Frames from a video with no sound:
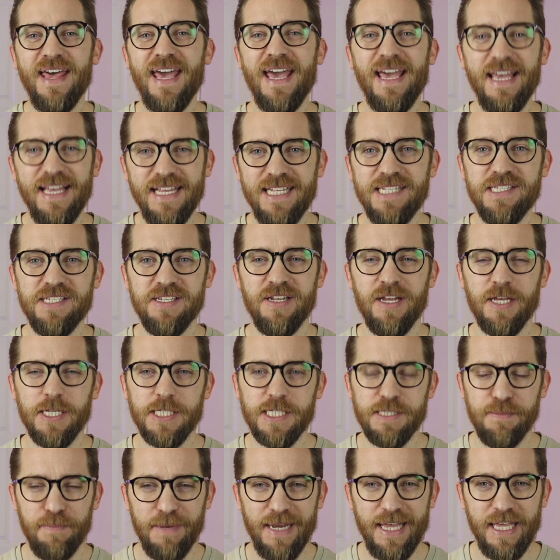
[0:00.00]
there isn't a
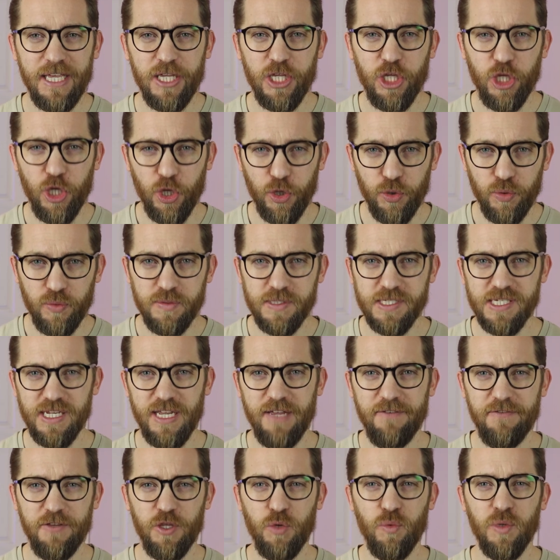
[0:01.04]
split use,
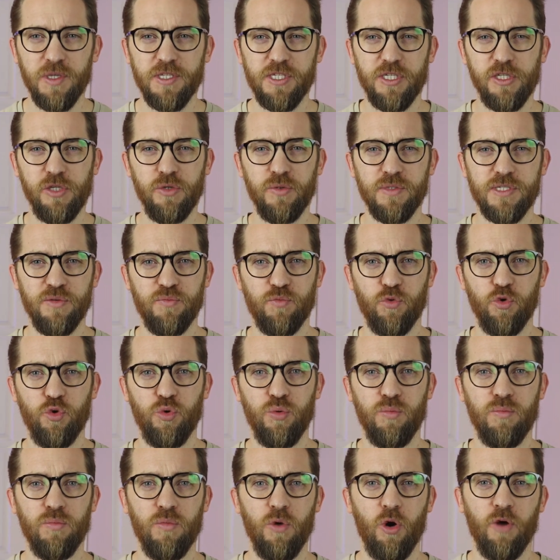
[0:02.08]
if you were to use a
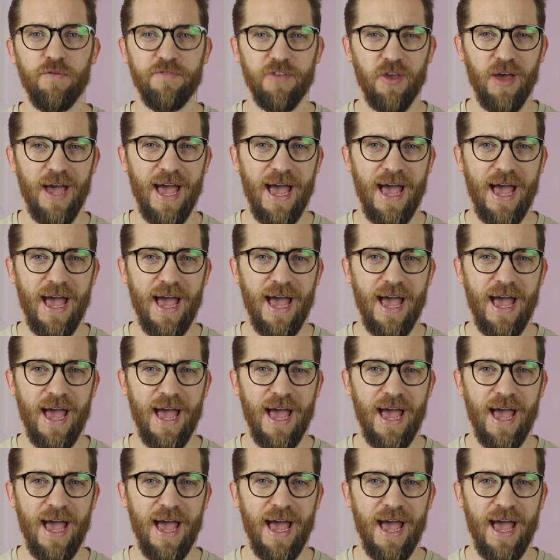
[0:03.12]
room of your